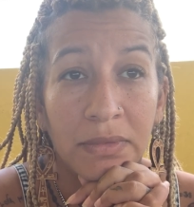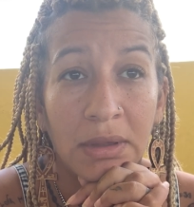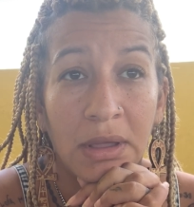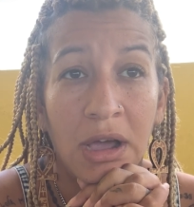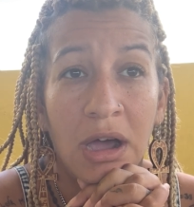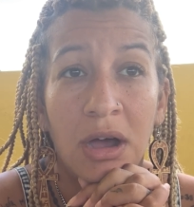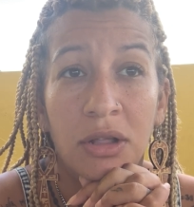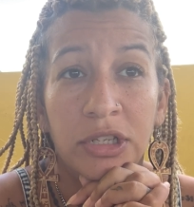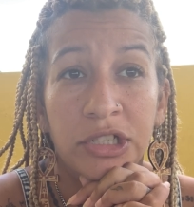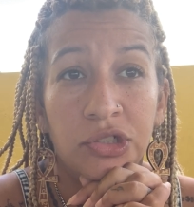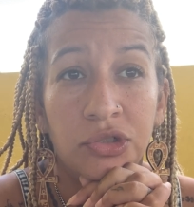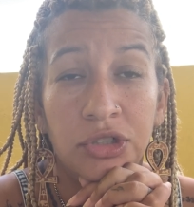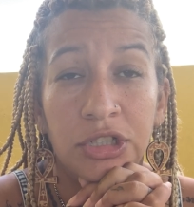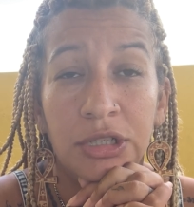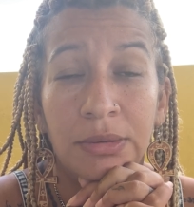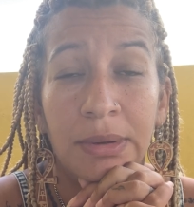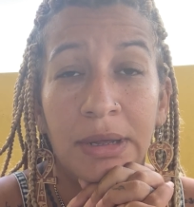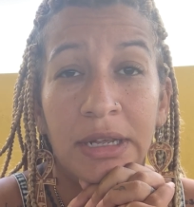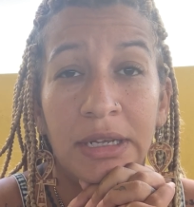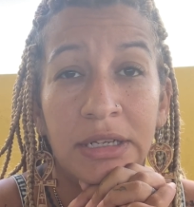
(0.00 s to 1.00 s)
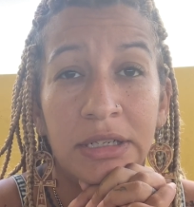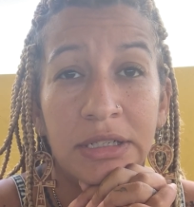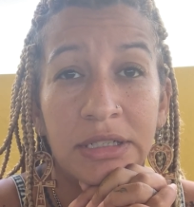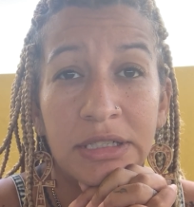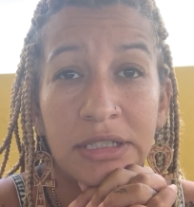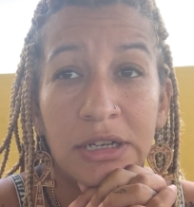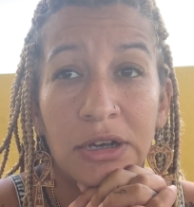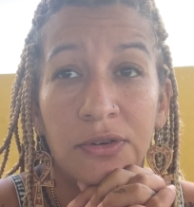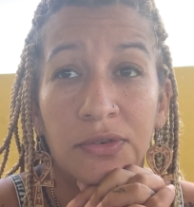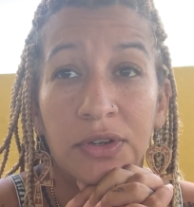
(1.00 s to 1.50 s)
I'll let you keep hanging
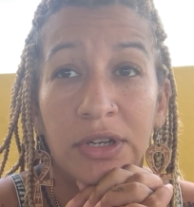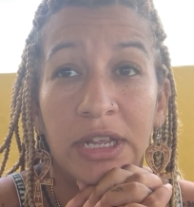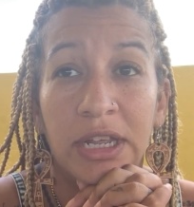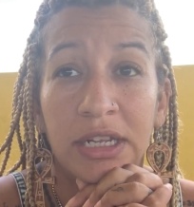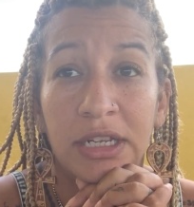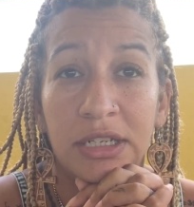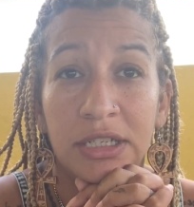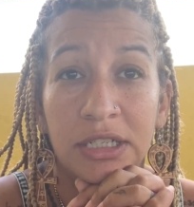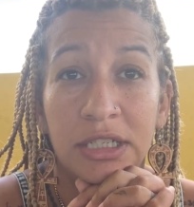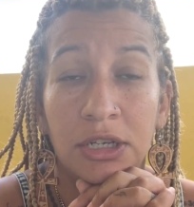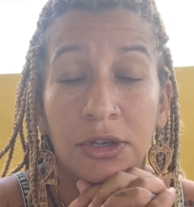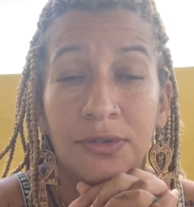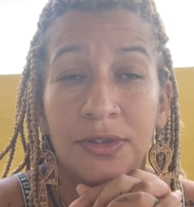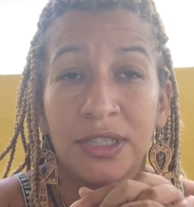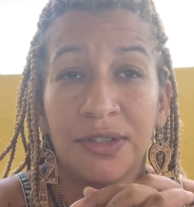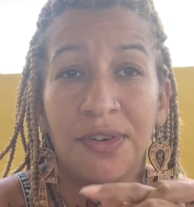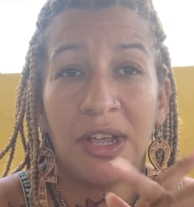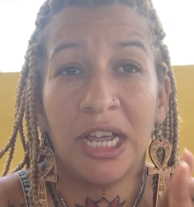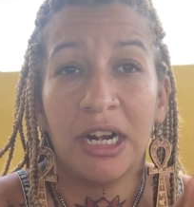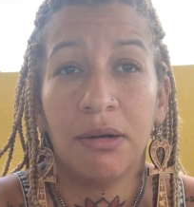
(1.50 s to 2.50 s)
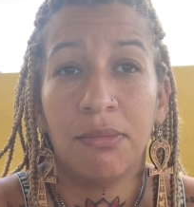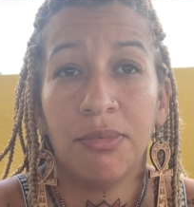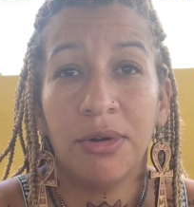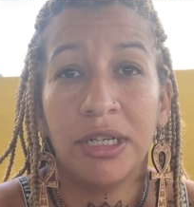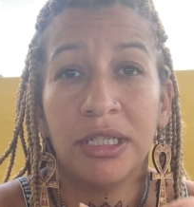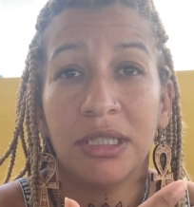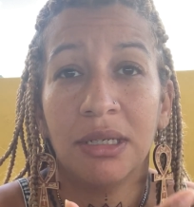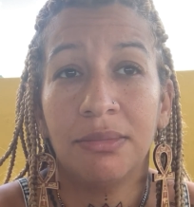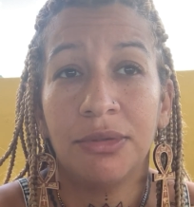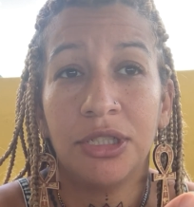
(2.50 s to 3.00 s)
yourself and hanging yourself. Because if I got to
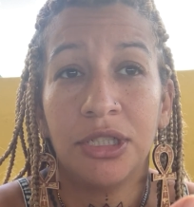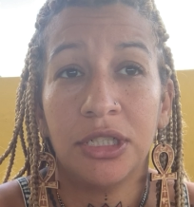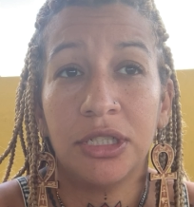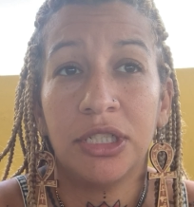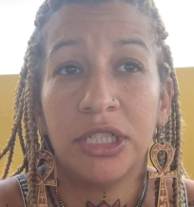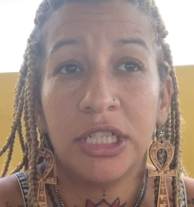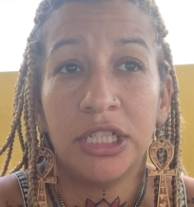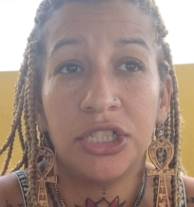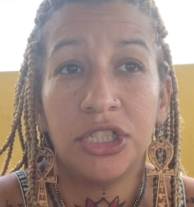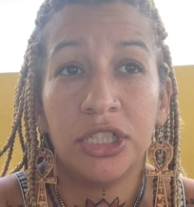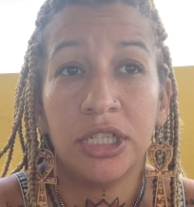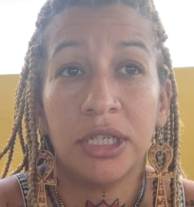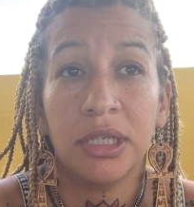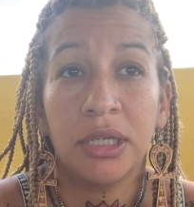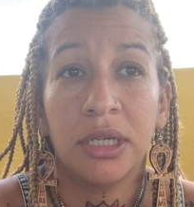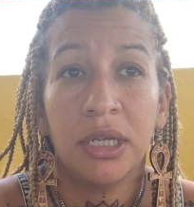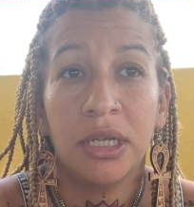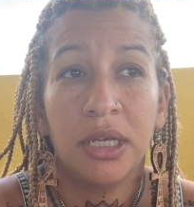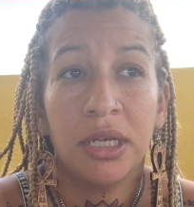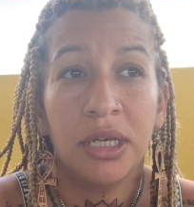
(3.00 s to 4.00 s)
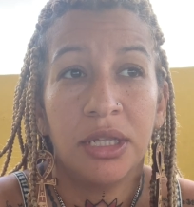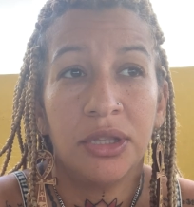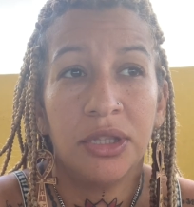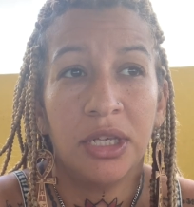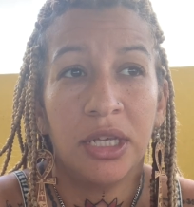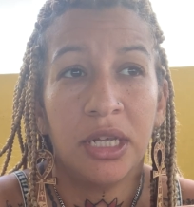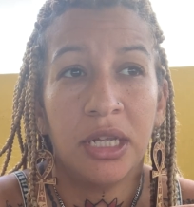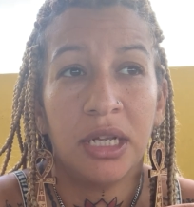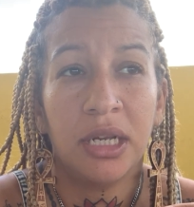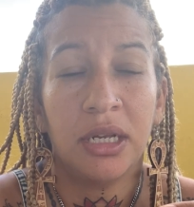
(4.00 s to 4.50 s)
bring something to your attention,
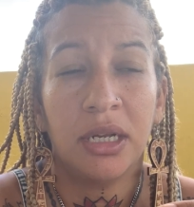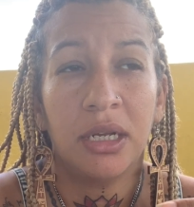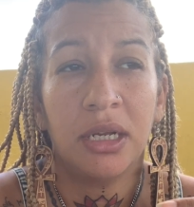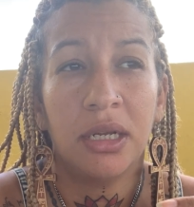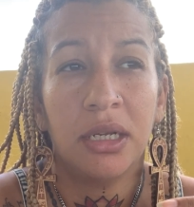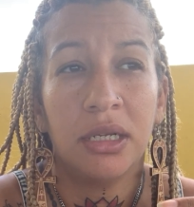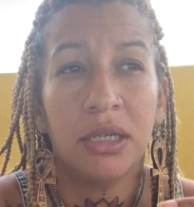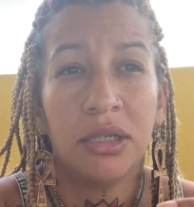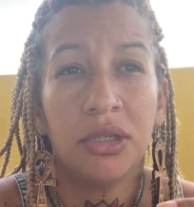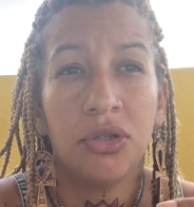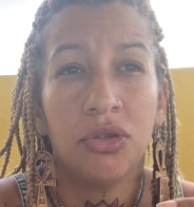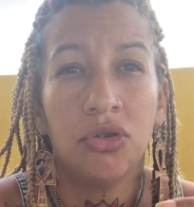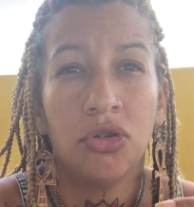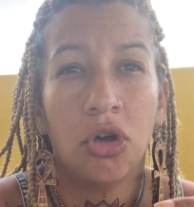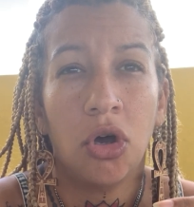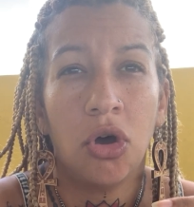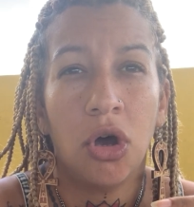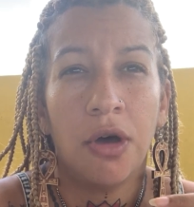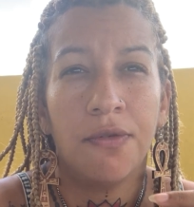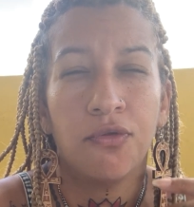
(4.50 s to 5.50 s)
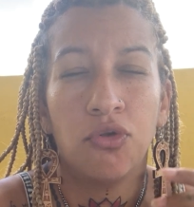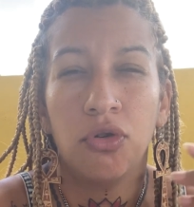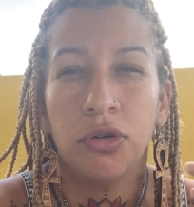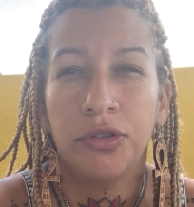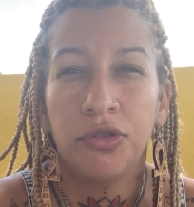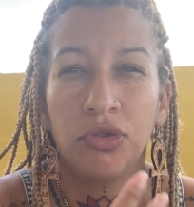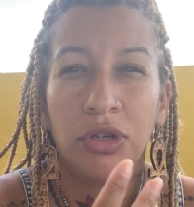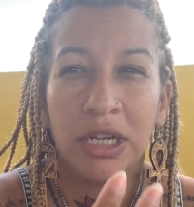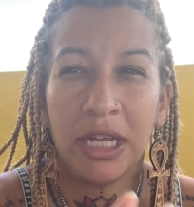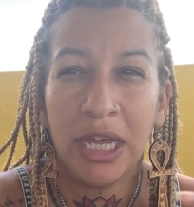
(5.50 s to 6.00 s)
then, you know, of
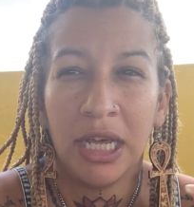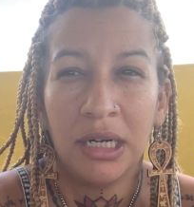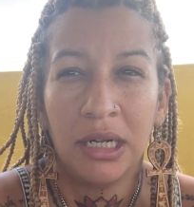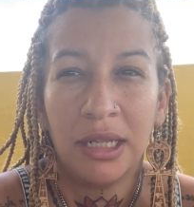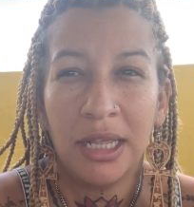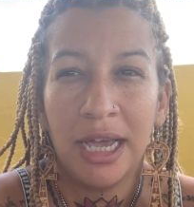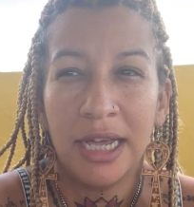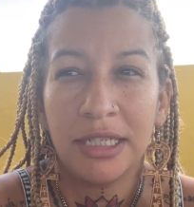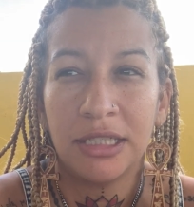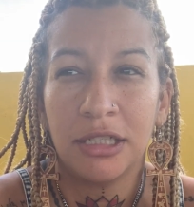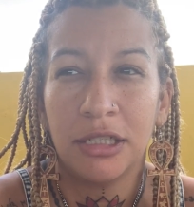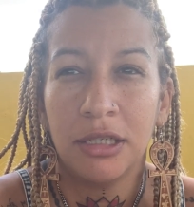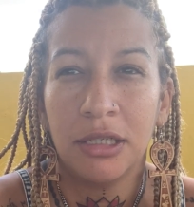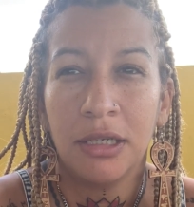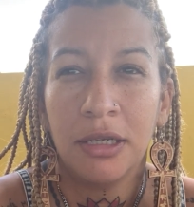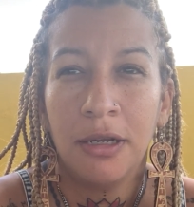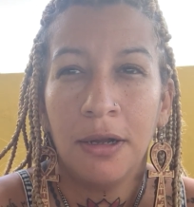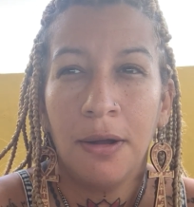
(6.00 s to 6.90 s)
course you can analyze it.